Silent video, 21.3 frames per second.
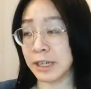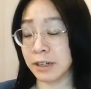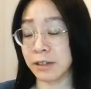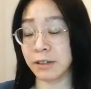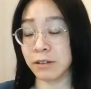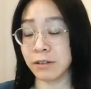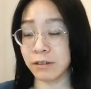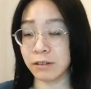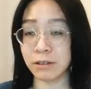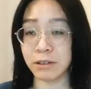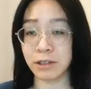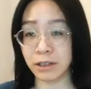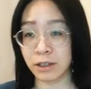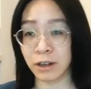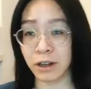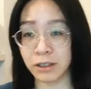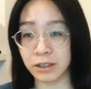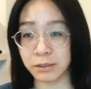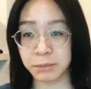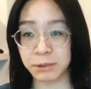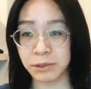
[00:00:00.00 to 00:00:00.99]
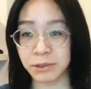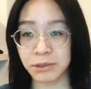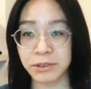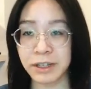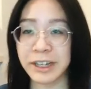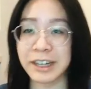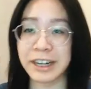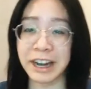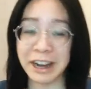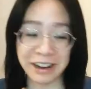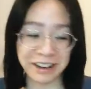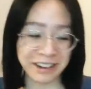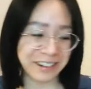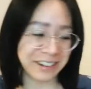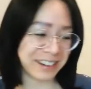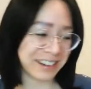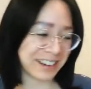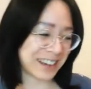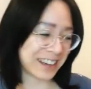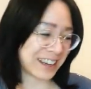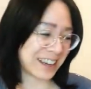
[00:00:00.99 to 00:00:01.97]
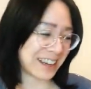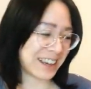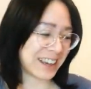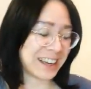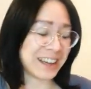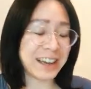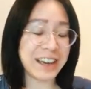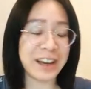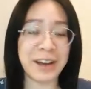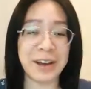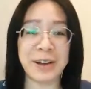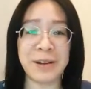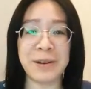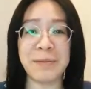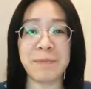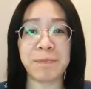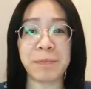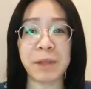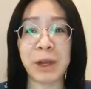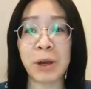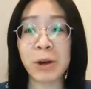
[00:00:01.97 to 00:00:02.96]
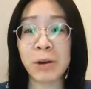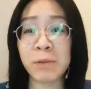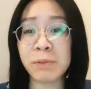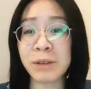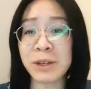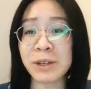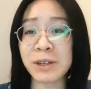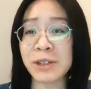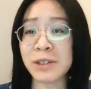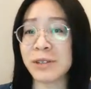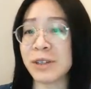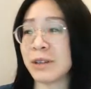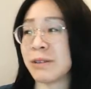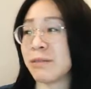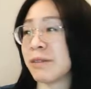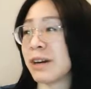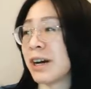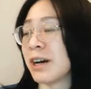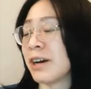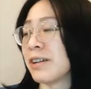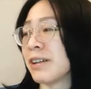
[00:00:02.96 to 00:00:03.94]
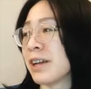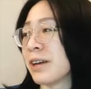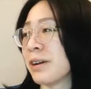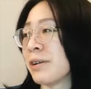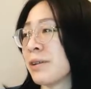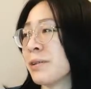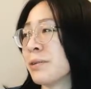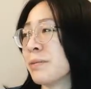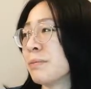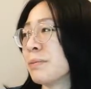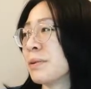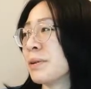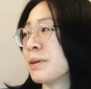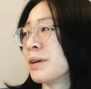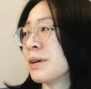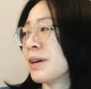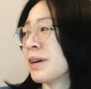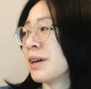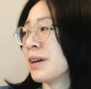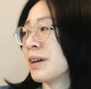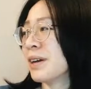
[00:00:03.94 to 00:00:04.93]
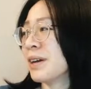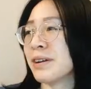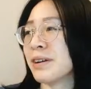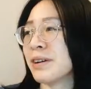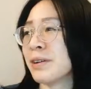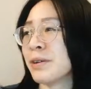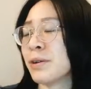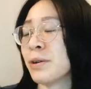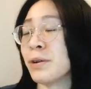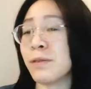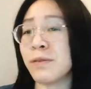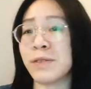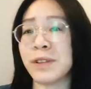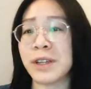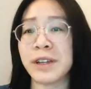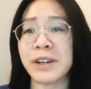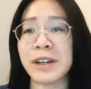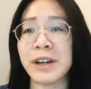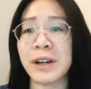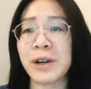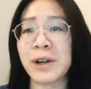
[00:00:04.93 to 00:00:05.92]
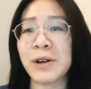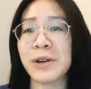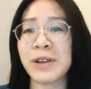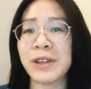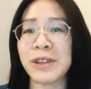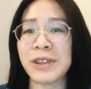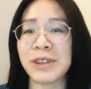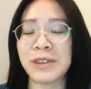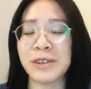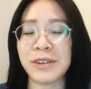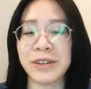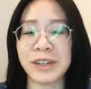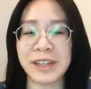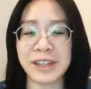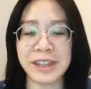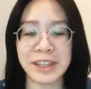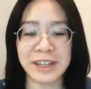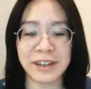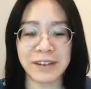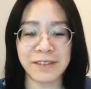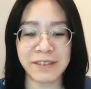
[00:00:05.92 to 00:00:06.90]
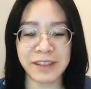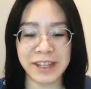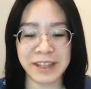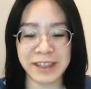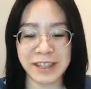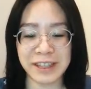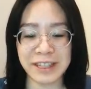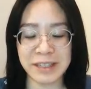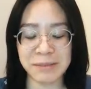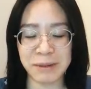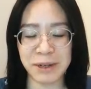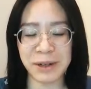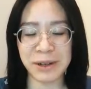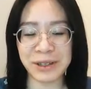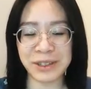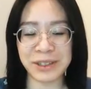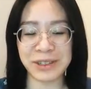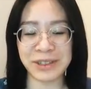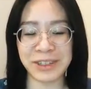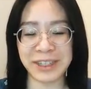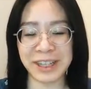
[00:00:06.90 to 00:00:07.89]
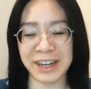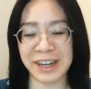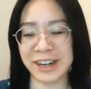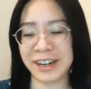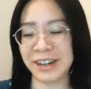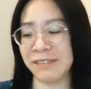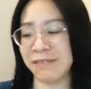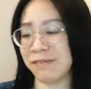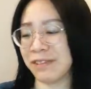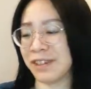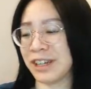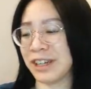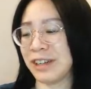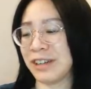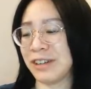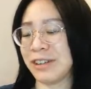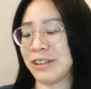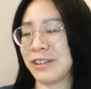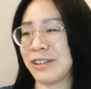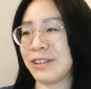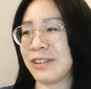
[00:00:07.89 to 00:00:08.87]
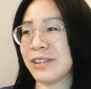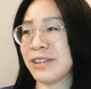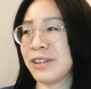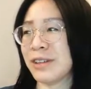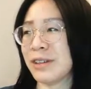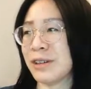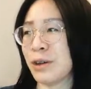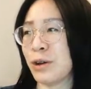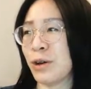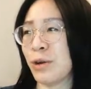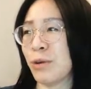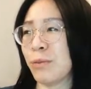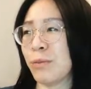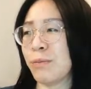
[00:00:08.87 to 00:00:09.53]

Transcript: in the cosmos right now. I hope you're doing well. Hopefully you're not going through anything like this, but also it's kind of comforting to know